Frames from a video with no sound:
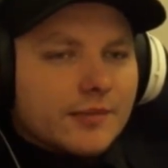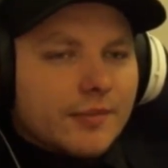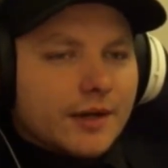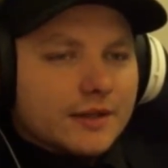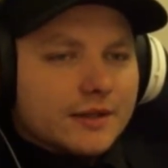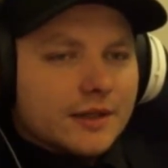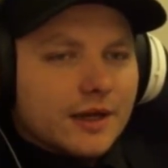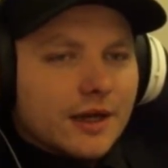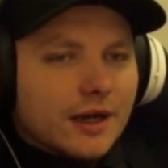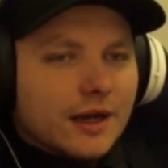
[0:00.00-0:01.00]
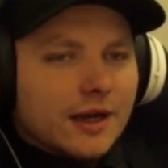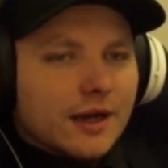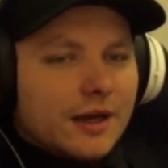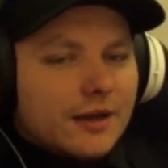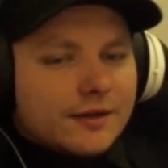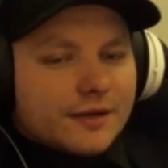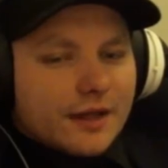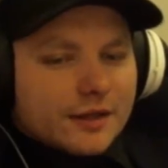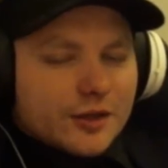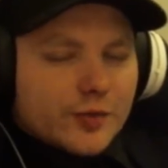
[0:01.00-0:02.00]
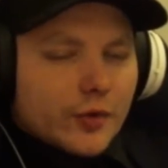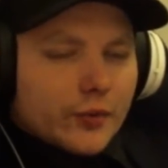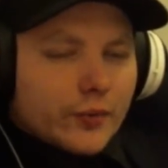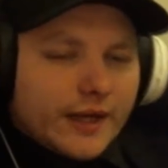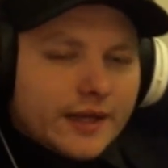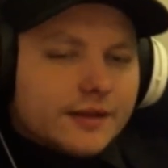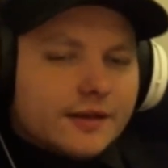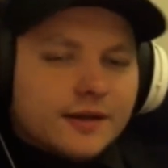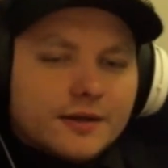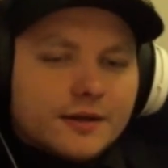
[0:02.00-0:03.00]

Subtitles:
but then they smoke weed,